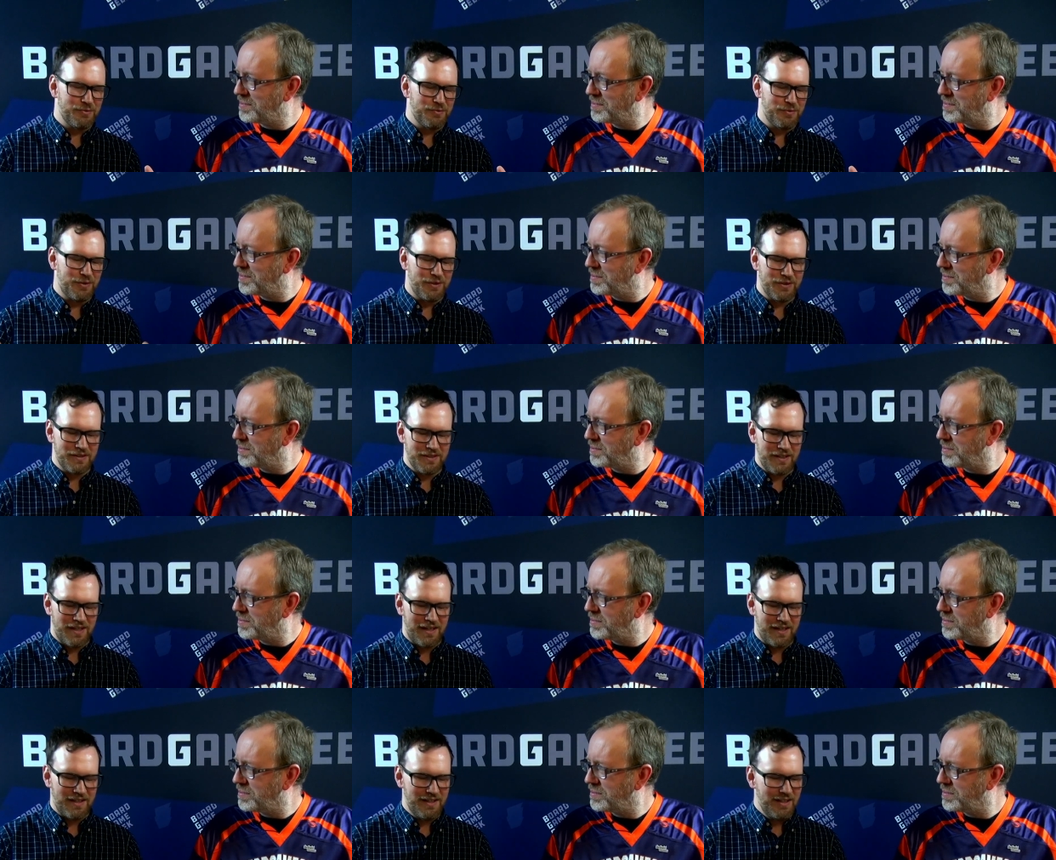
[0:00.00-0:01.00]
Speaker 1: world,
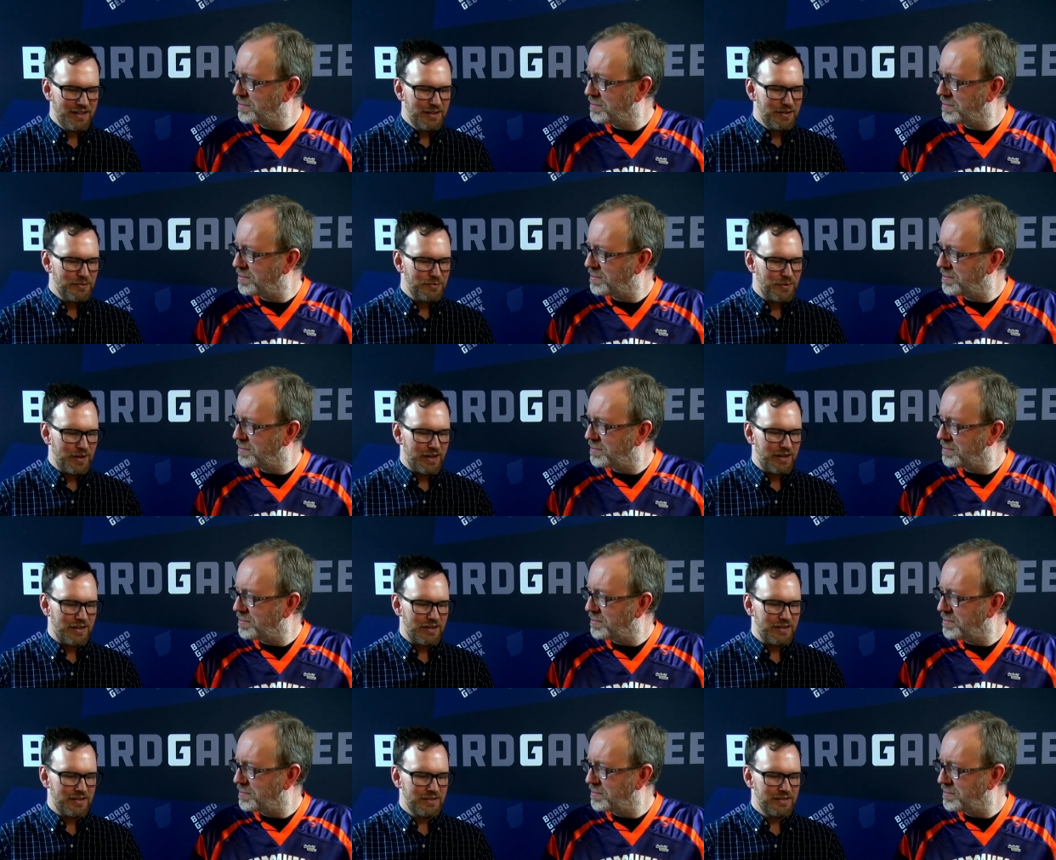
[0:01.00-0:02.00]
uh,
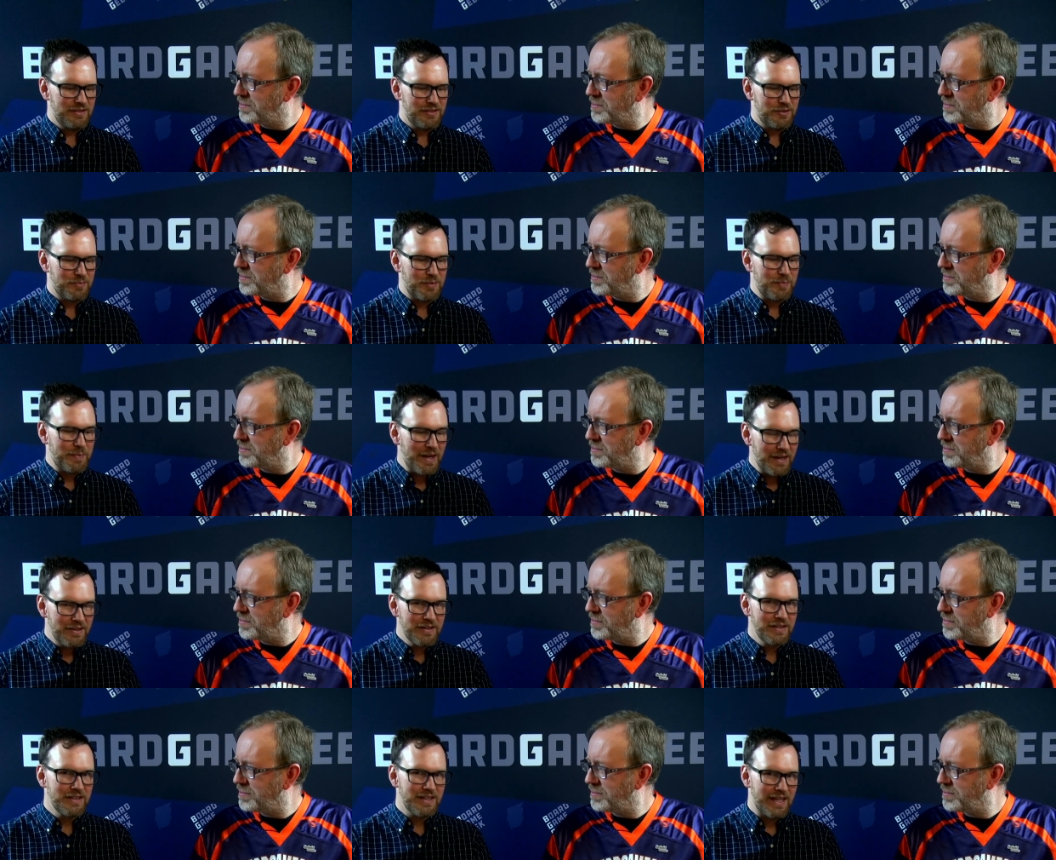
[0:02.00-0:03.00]
where you're
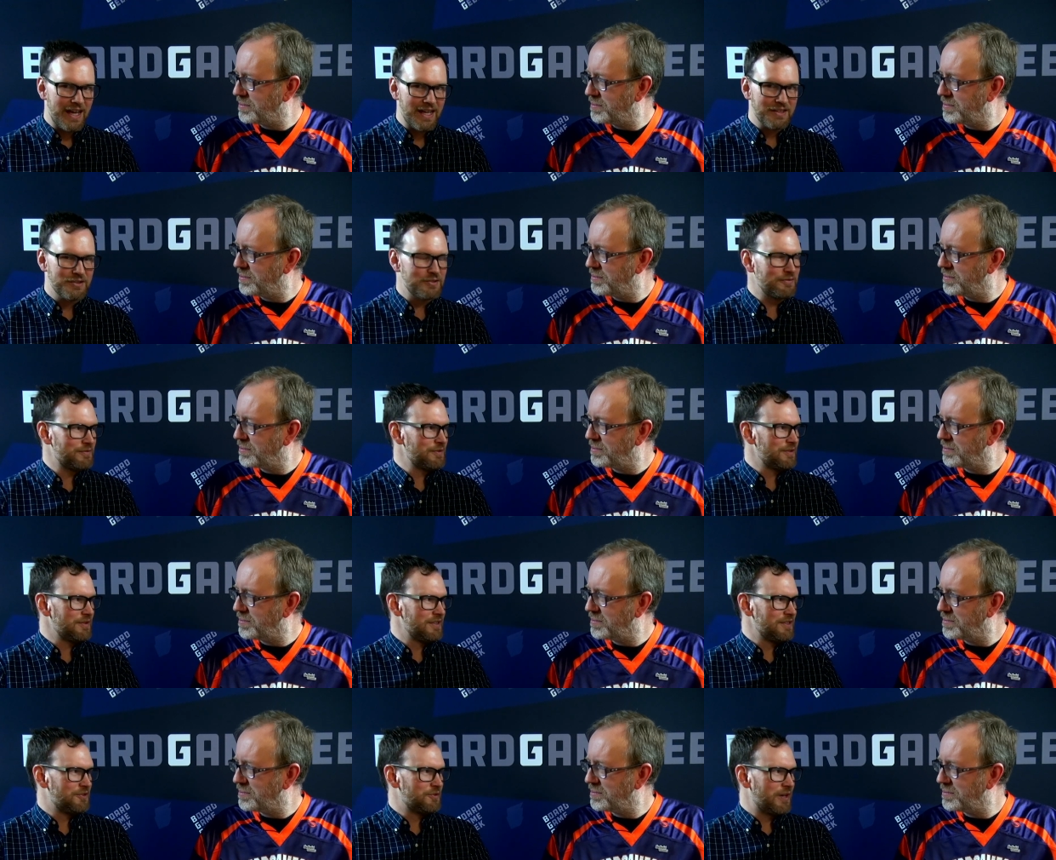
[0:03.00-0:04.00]
preparing the castle for
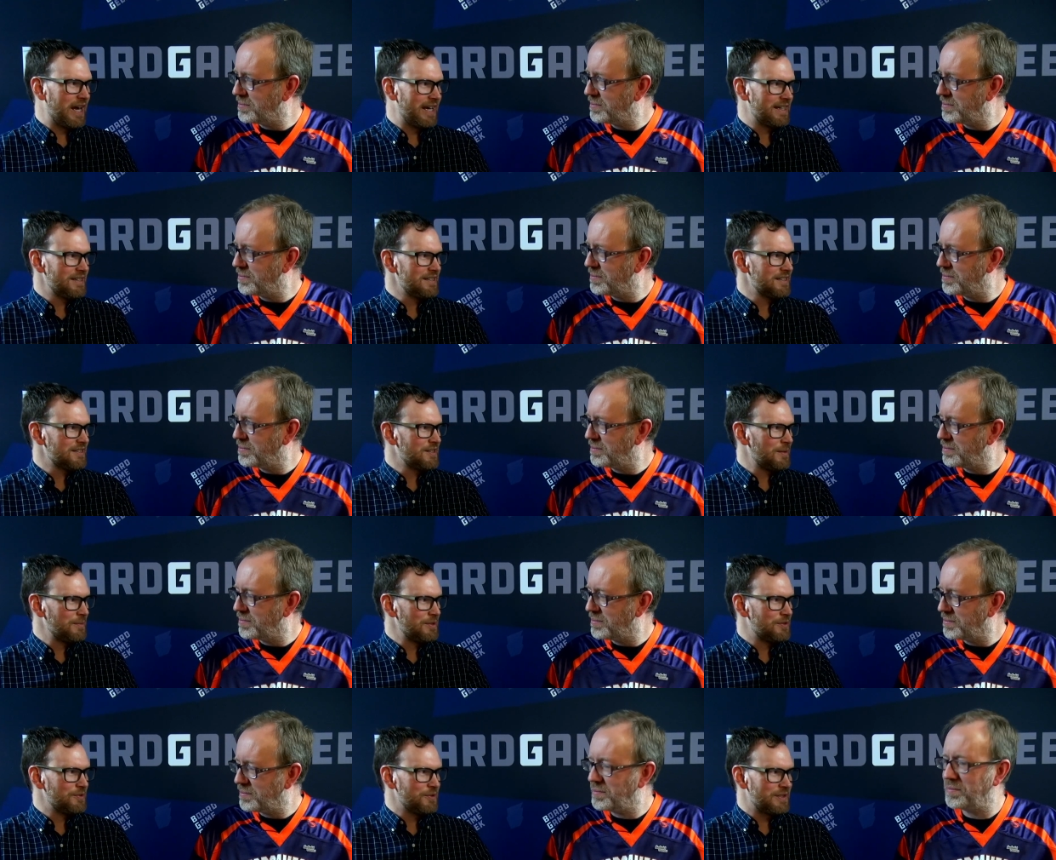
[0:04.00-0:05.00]
the dragon that's
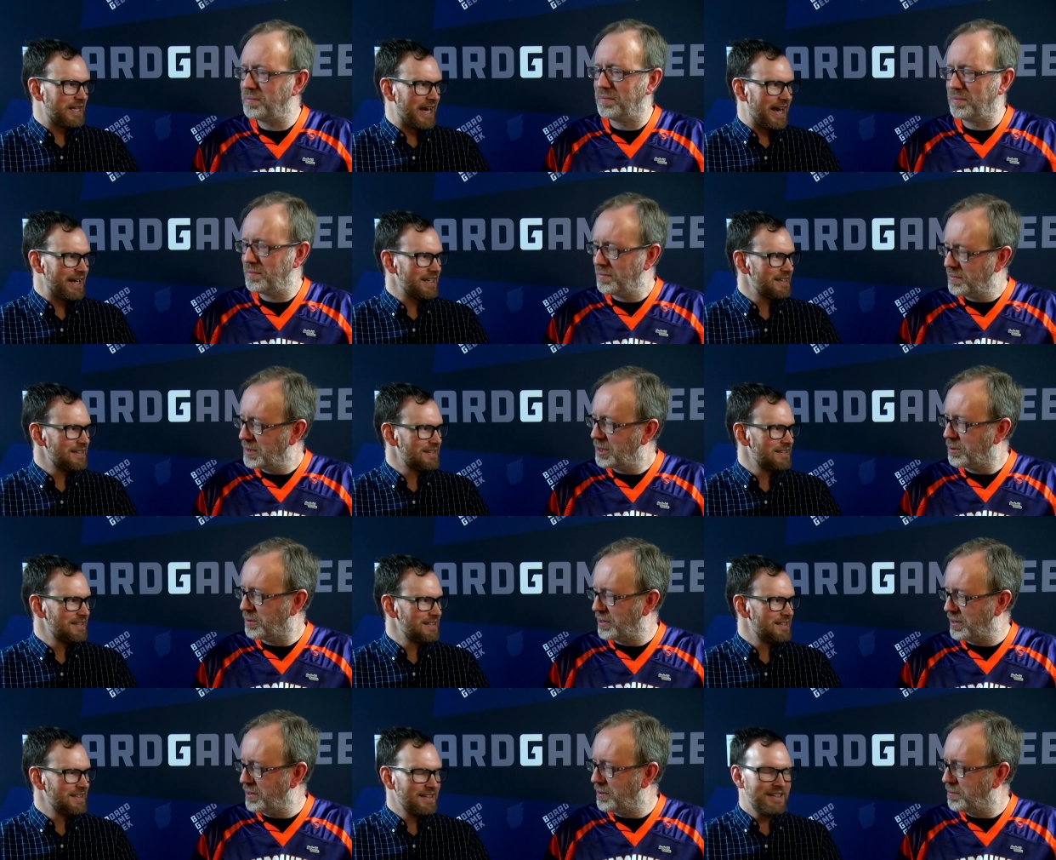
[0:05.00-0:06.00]
coming to attack.
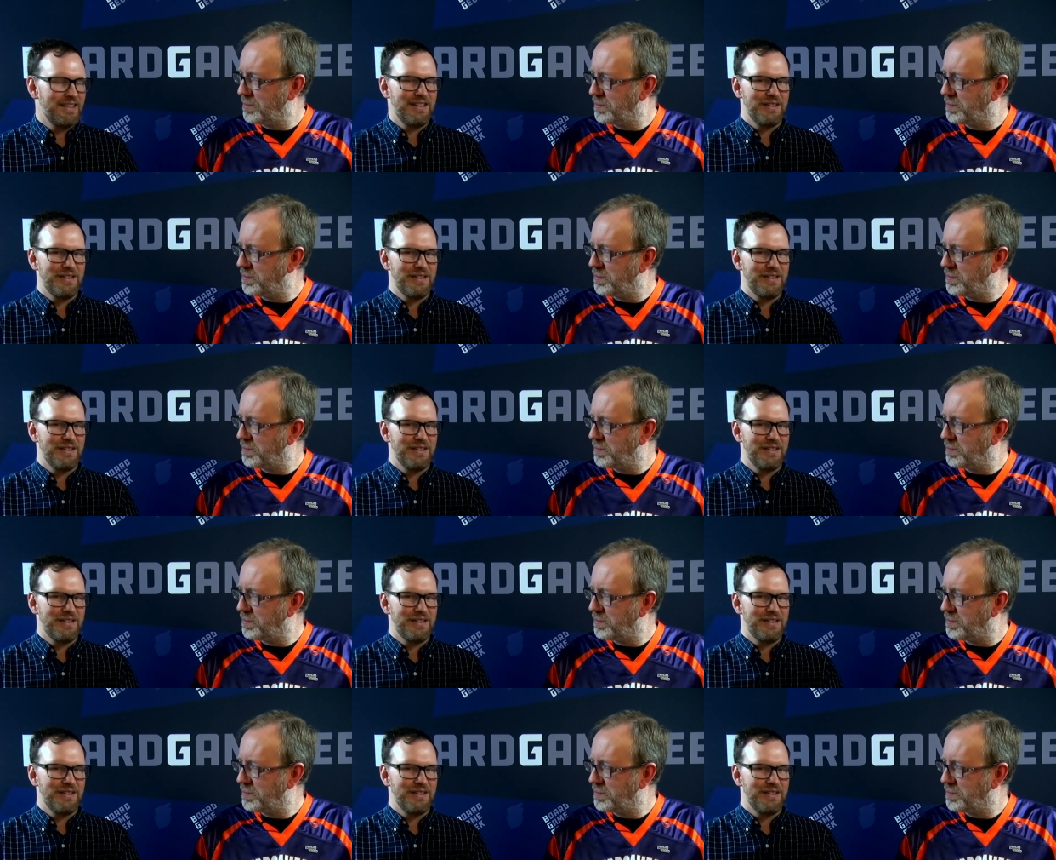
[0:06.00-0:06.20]
Okay.